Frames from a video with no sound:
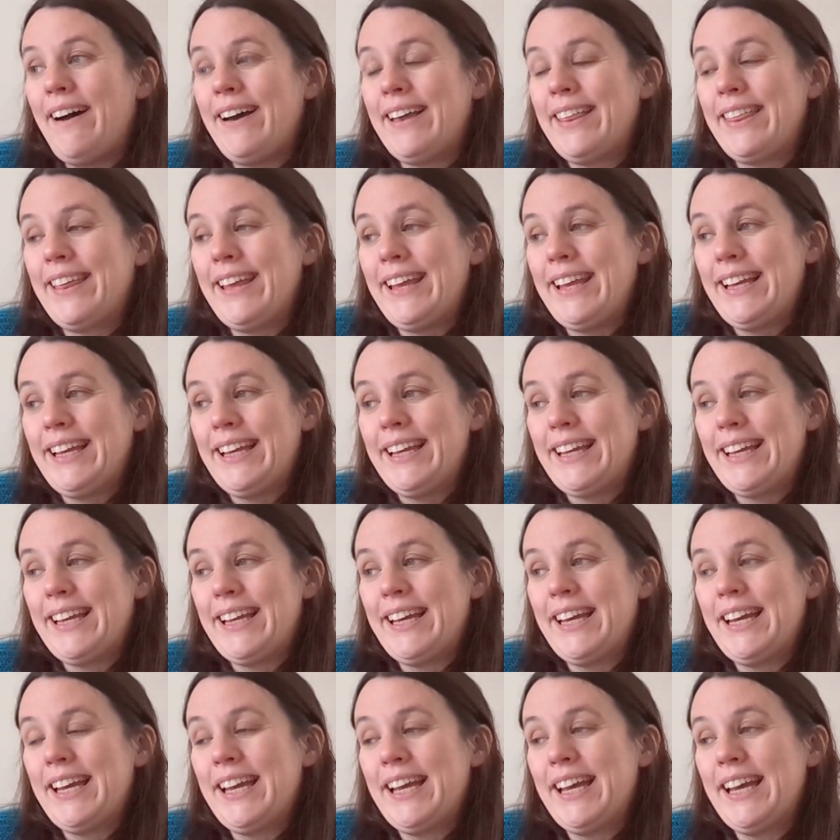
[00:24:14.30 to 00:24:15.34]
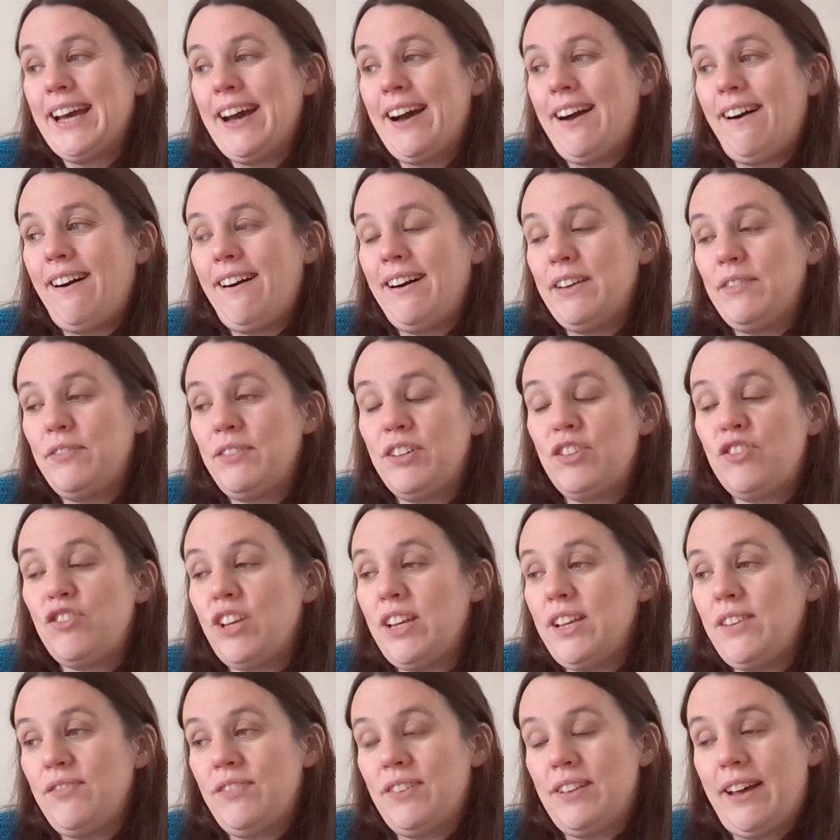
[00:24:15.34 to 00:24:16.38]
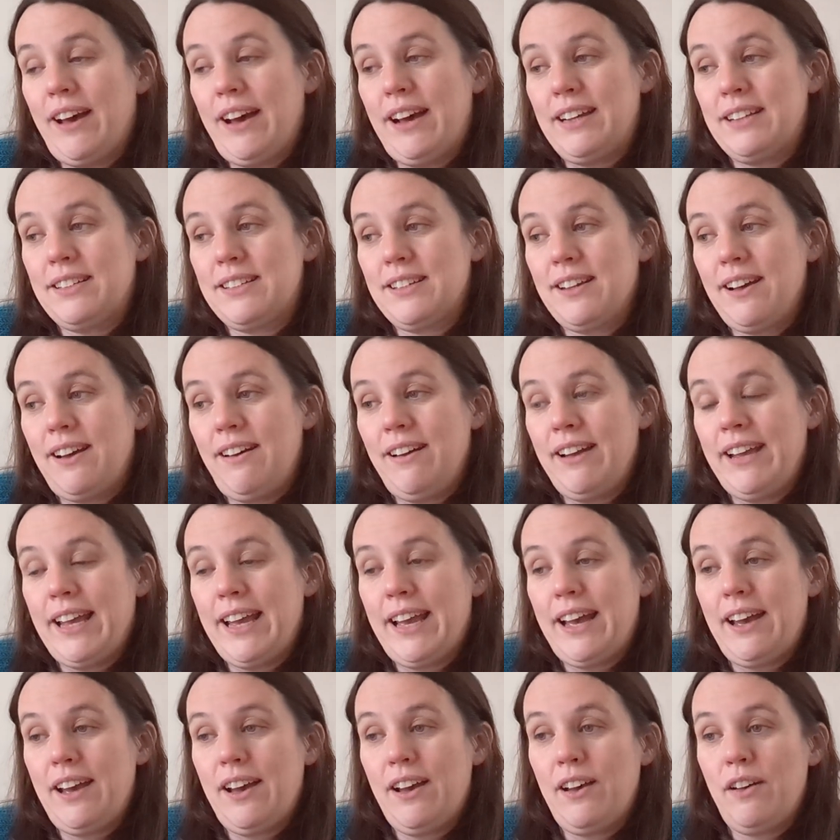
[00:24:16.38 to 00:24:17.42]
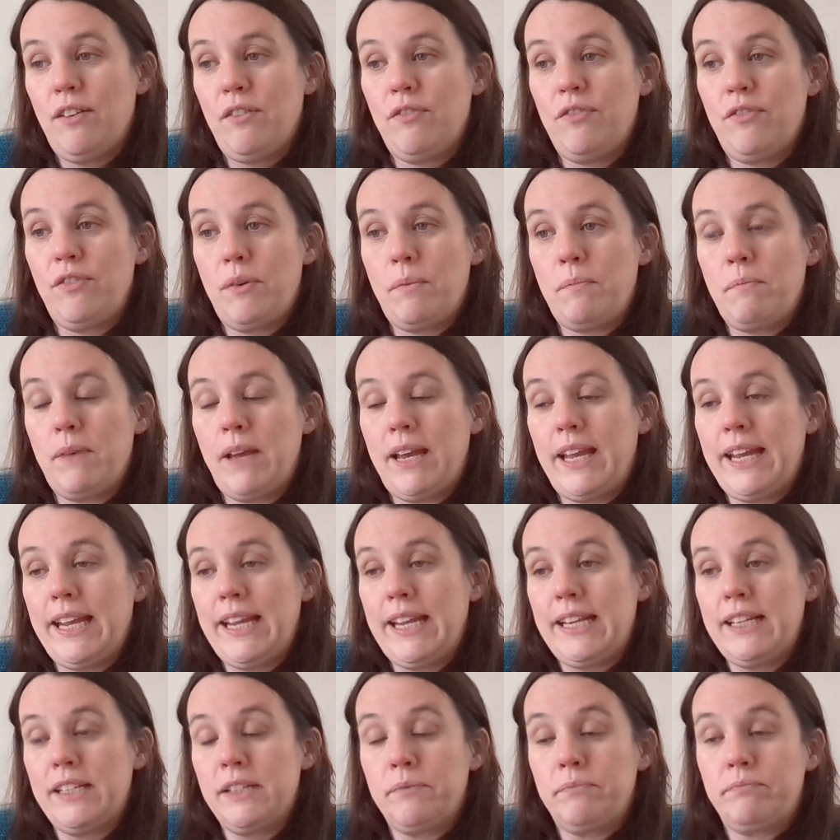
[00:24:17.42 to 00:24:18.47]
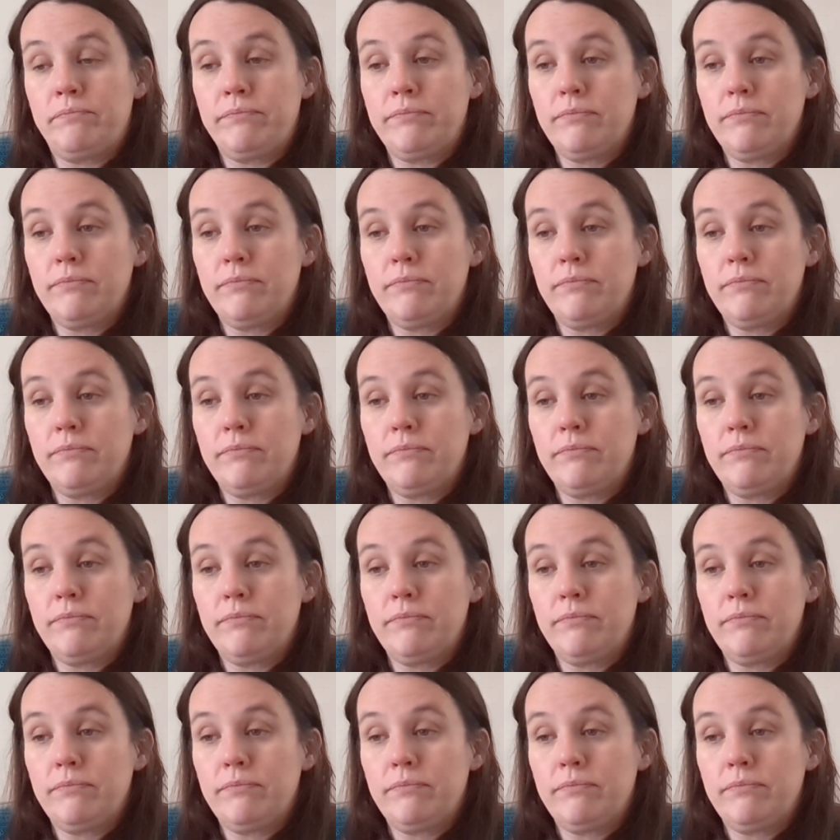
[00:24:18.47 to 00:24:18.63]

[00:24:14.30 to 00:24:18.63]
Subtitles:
think I've achieved that. I have made